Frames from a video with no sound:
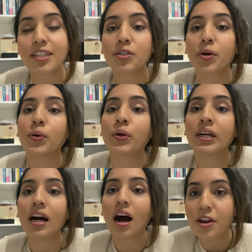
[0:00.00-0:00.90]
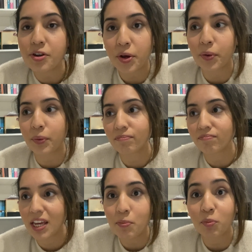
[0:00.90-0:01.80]
So I know
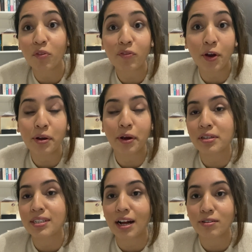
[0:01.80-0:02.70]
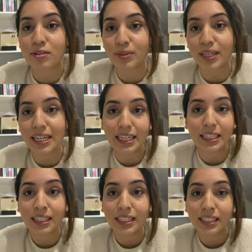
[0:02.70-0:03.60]
e-portfolio sounds really